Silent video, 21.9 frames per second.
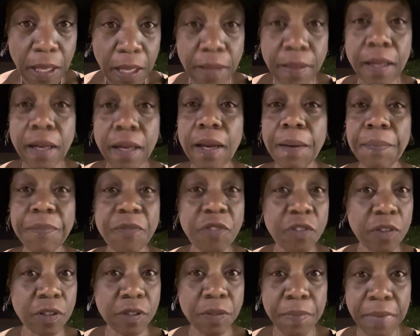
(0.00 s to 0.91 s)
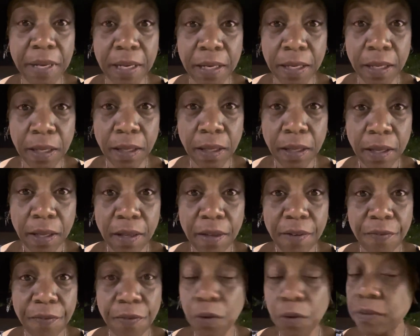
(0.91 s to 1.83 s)
that I'm just meeting,
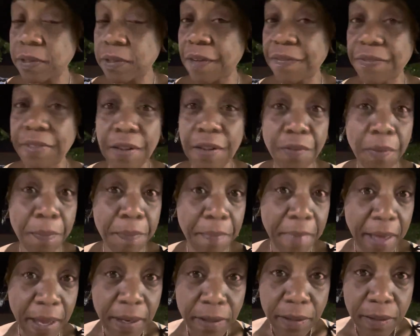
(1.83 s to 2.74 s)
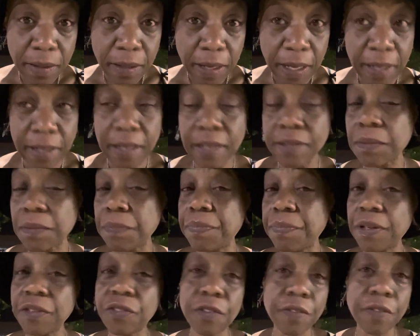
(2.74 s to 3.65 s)
folks I've never met, and there's a
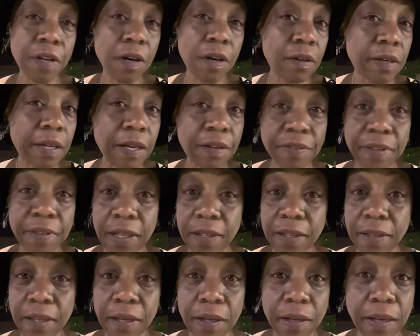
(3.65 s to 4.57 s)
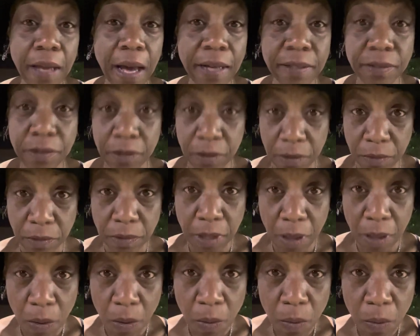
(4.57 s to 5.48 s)
bunch of y'all out there that I don't
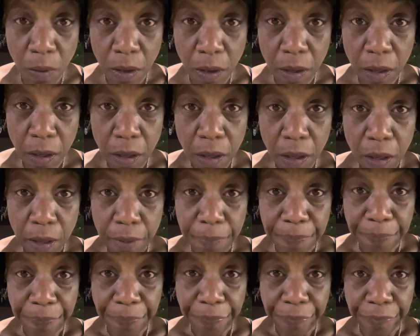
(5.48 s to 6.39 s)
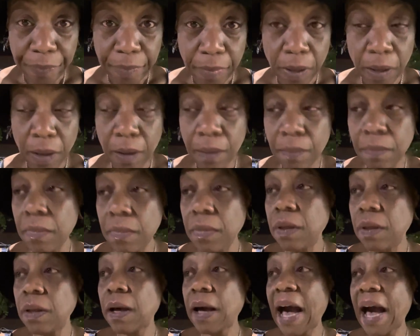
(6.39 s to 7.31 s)
know.
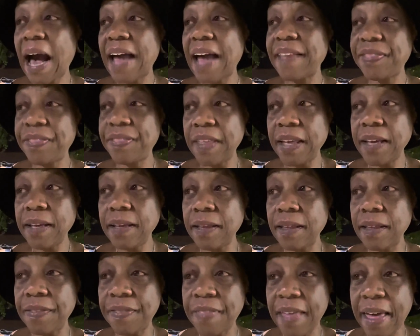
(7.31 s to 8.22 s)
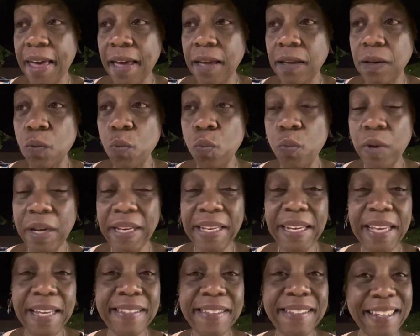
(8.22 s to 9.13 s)
I think that we
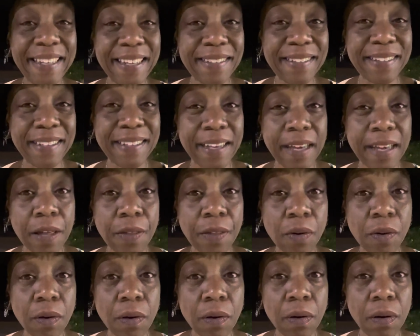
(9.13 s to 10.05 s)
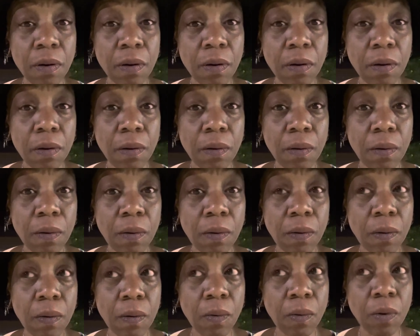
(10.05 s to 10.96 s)
need to get together
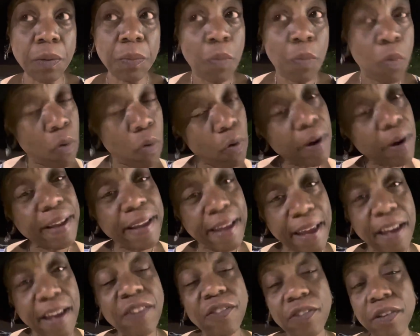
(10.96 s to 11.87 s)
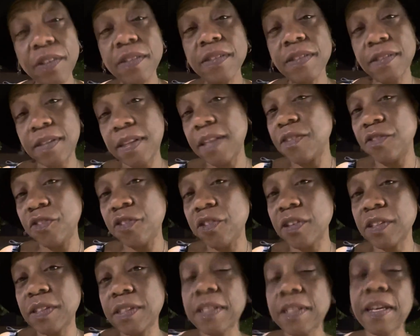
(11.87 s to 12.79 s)
on more occasions than
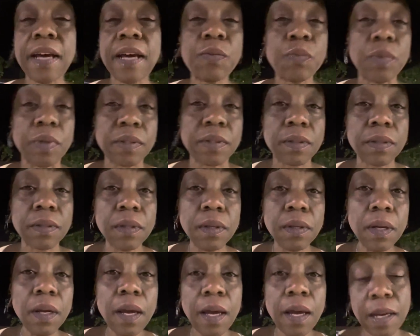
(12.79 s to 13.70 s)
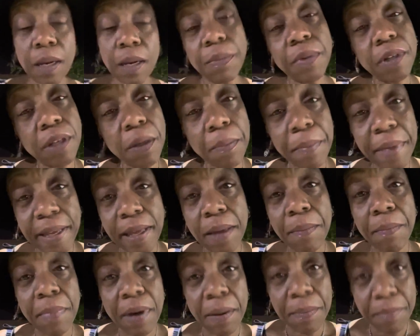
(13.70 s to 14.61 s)
just sad ones. And I'm gonna make it
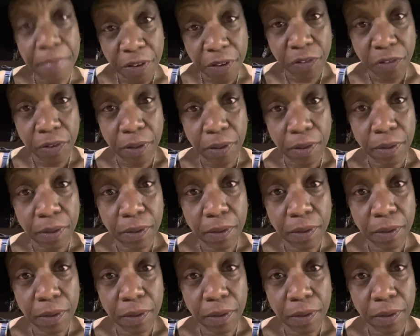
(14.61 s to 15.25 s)
my mission